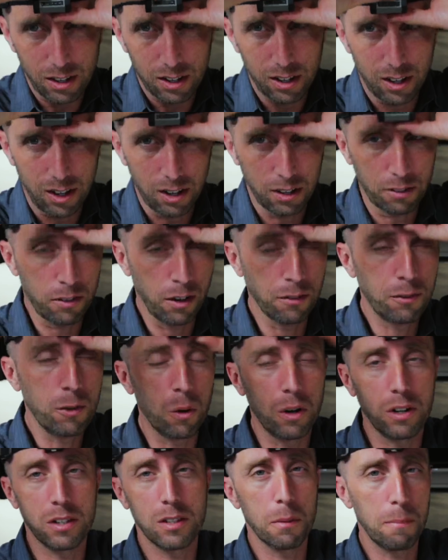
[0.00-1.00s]
Of
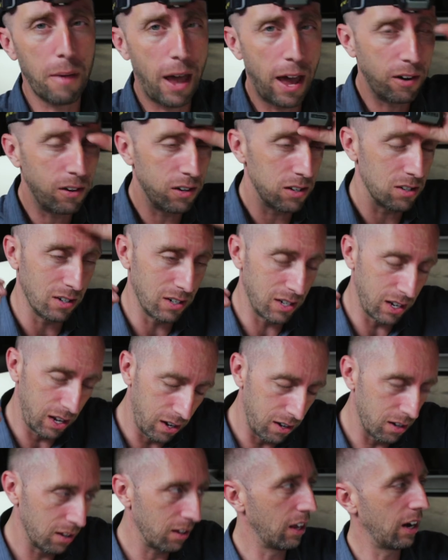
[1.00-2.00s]
course, the batteries are
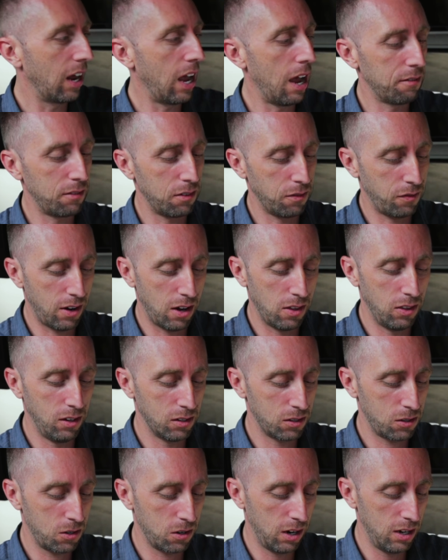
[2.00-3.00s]
dead, and I have to find
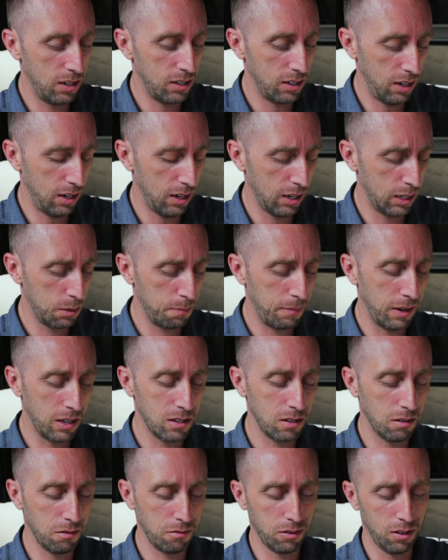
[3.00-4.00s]
these crazy
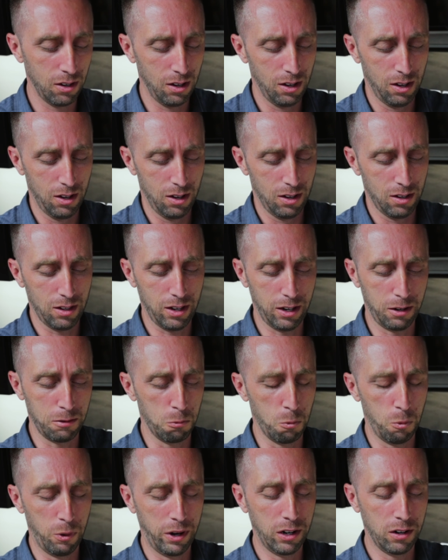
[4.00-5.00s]
expensive, like
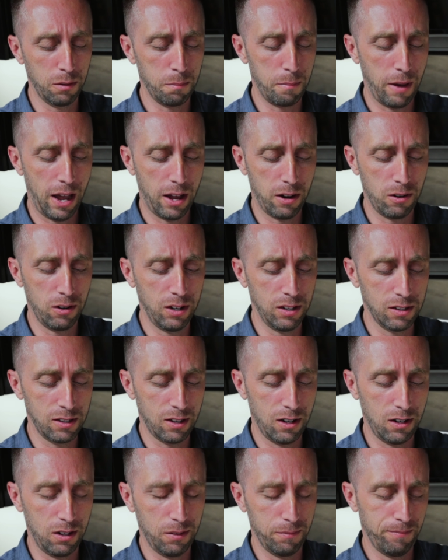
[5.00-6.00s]
weird batteries
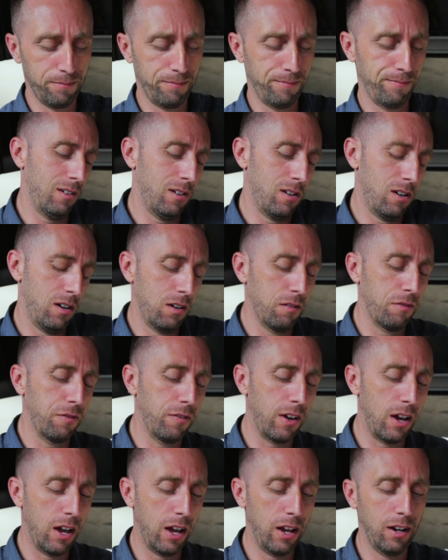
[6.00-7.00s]
that are hard to
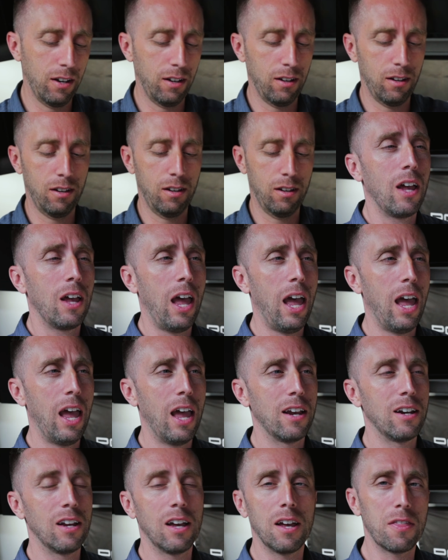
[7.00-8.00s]
find.
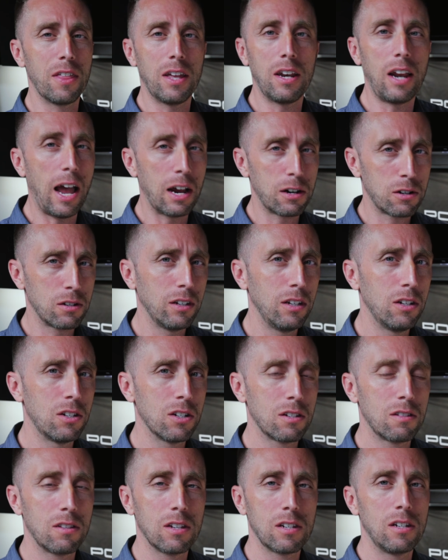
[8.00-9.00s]
And then actually
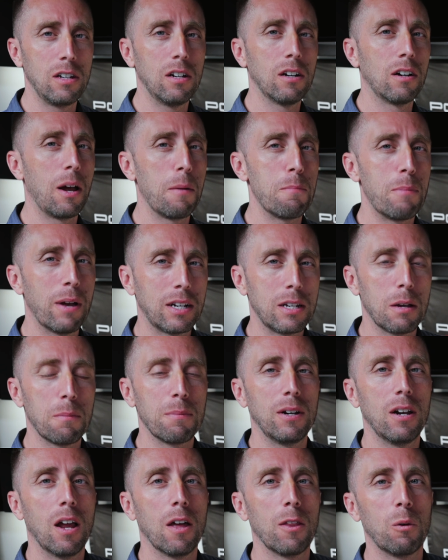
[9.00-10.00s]
just this year I picked up
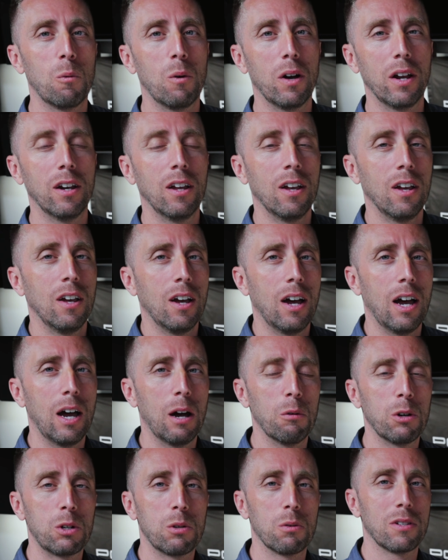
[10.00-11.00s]
another one,
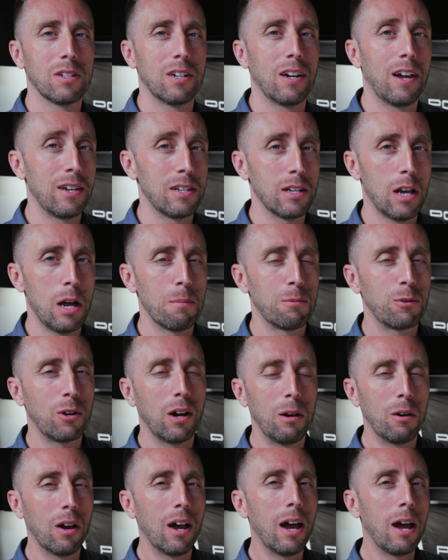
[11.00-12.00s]
which was a nice upgrade.